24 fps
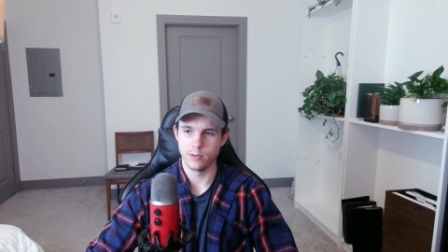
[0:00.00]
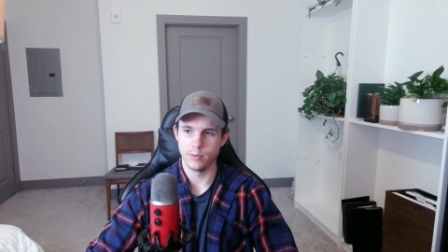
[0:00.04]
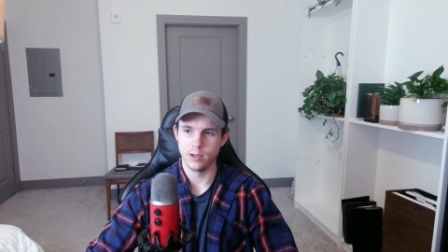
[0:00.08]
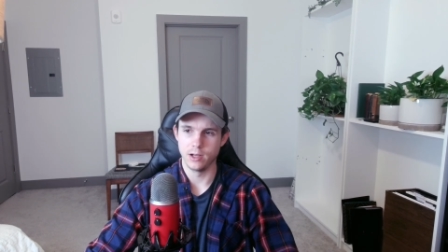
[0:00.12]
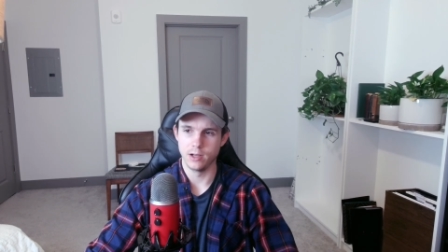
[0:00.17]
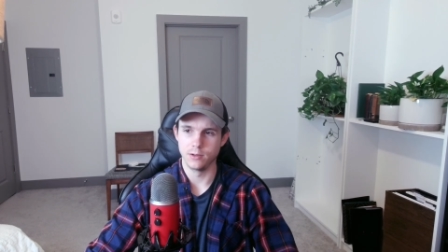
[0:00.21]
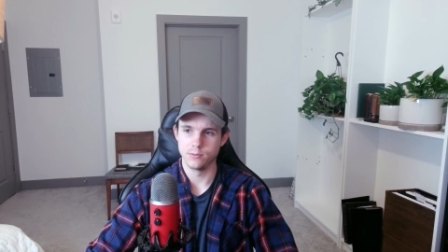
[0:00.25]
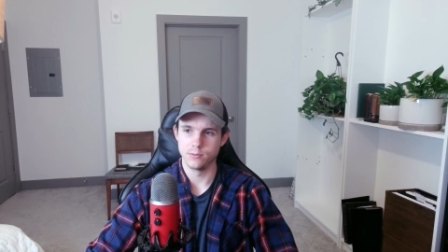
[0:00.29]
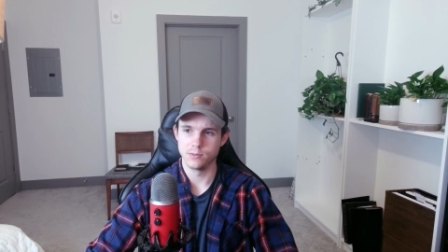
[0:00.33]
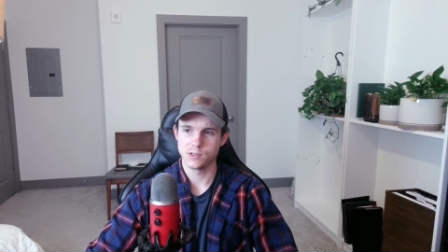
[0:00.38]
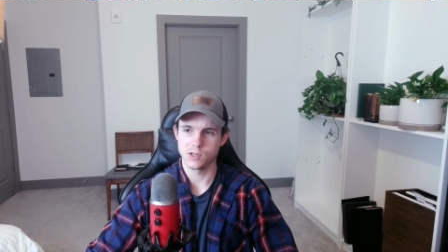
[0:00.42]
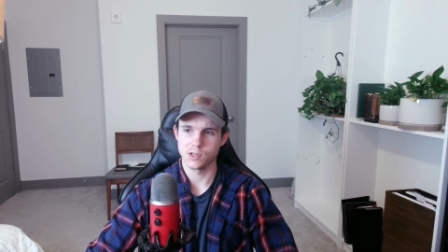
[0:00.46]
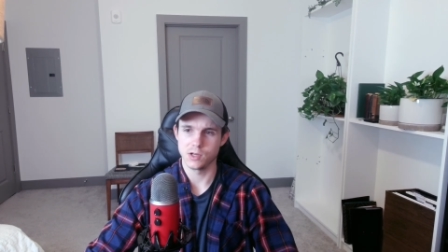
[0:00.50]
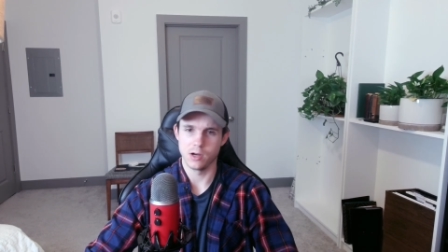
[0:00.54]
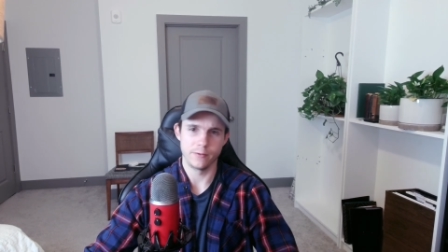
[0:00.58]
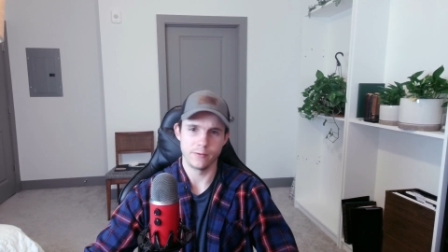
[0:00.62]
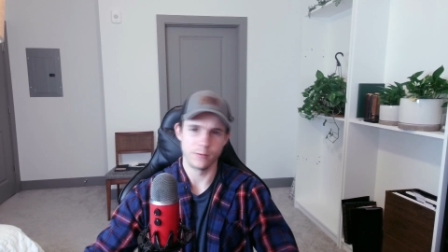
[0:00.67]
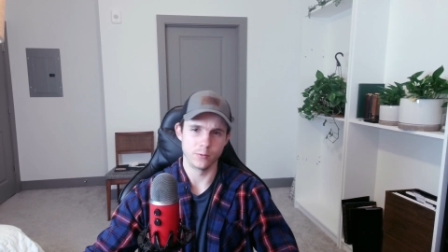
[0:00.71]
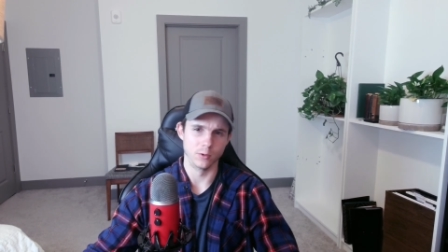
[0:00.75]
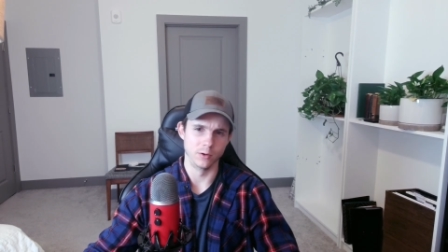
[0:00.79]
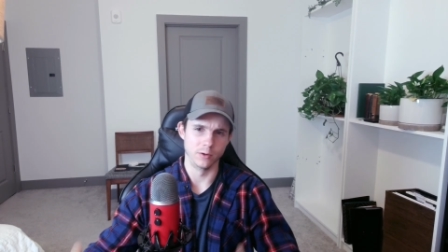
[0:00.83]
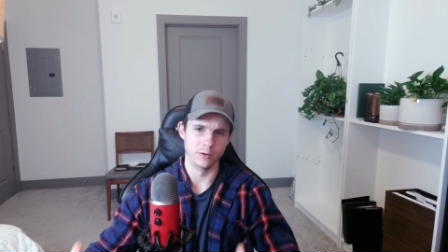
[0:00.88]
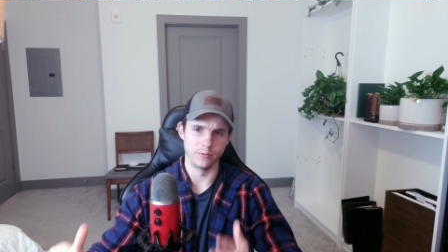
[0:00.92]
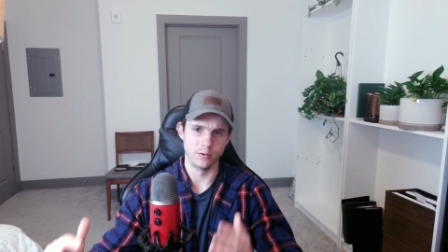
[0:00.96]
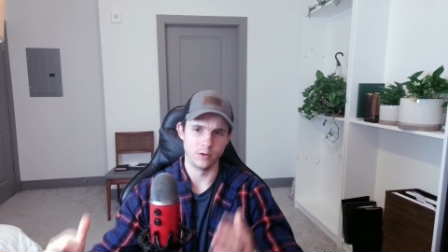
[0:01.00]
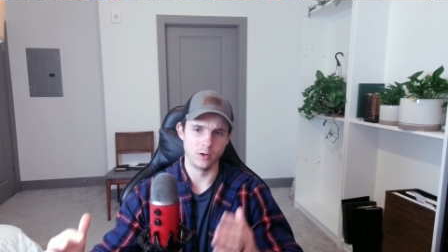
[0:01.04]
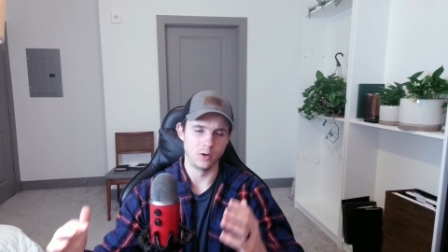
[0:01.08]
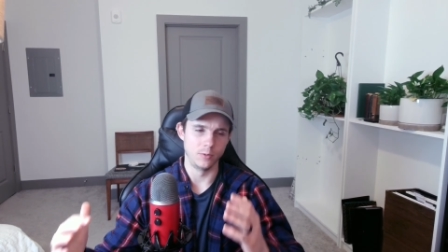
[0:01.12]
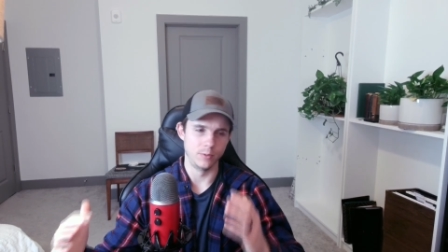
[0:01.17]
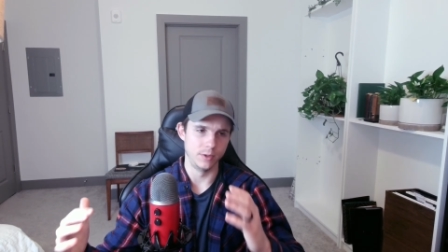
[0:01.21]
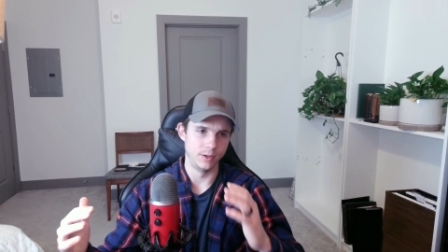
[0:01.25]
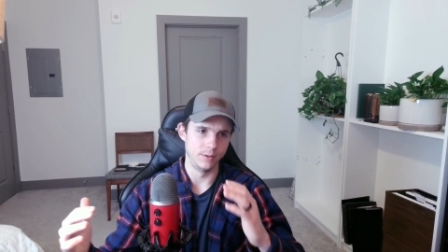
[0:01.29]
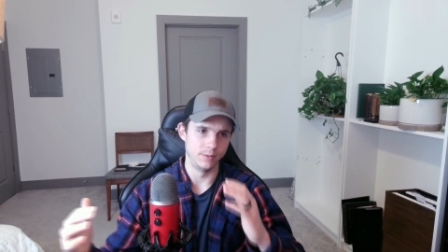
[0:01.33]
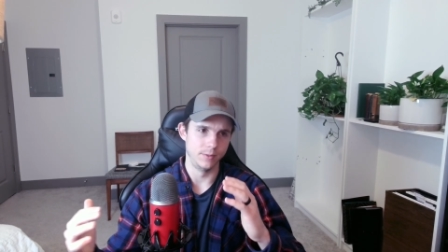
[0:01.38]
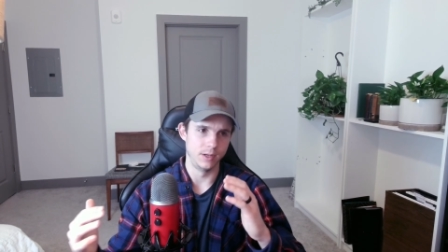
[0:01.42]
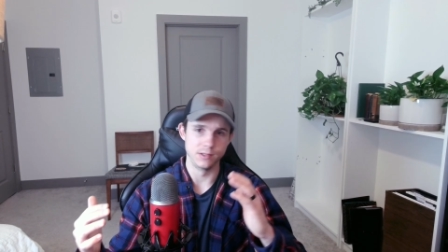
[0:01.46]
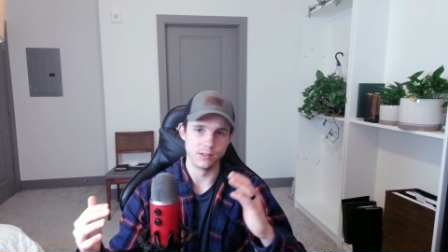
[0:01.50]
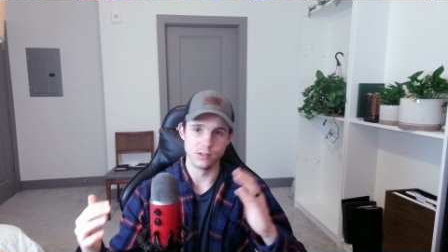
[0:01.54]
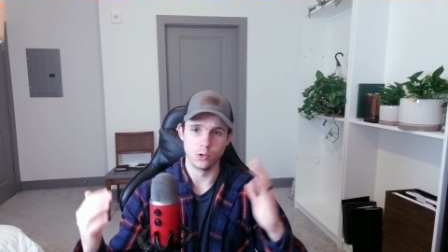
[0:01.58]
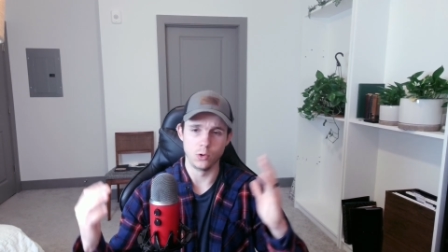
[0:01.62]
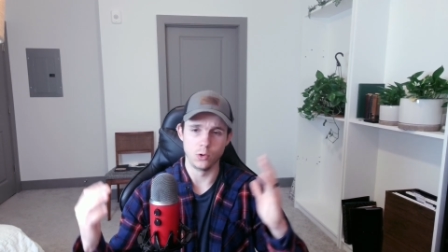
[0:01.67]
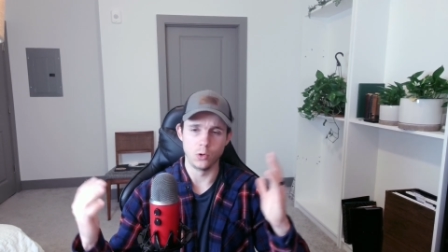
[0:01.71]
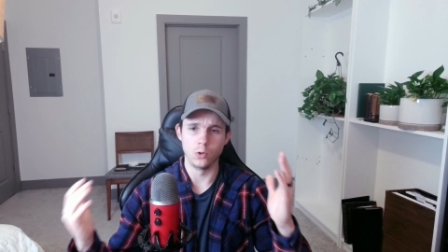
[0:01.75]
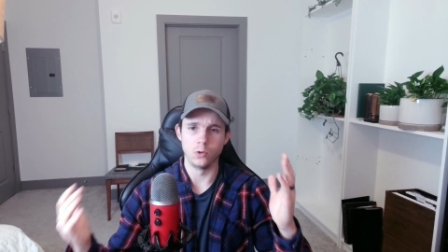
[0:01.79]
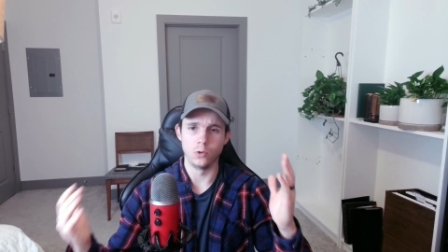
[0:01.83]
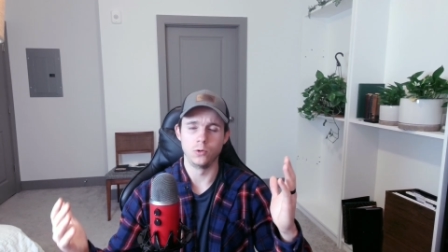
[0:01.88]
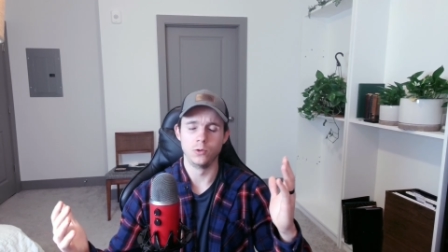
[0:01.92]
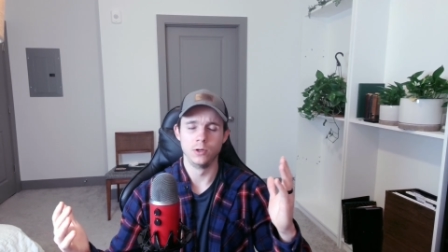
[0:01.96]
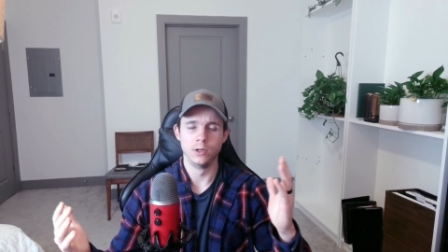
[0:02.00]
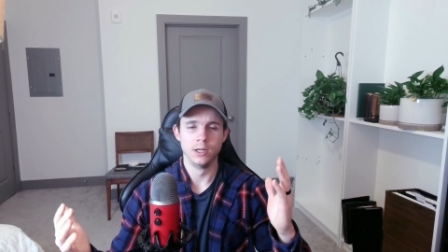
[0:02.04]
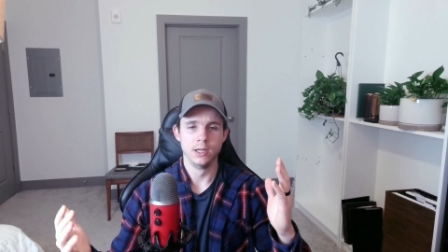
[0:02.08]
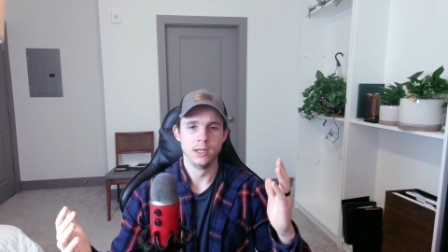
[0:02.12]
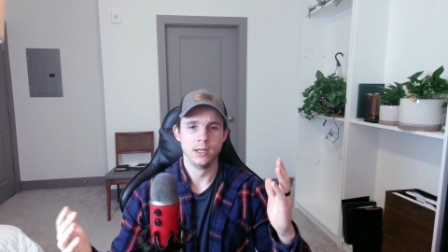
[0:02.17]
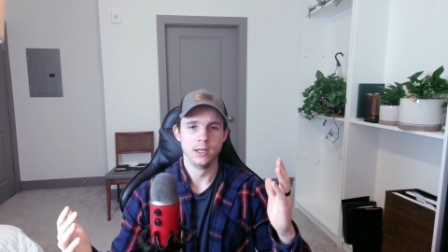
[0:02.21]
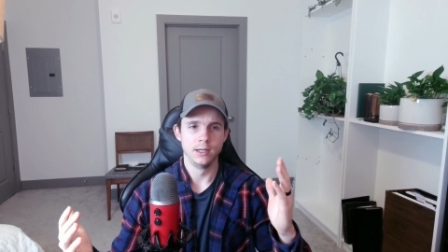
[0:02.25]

about software development as a whole,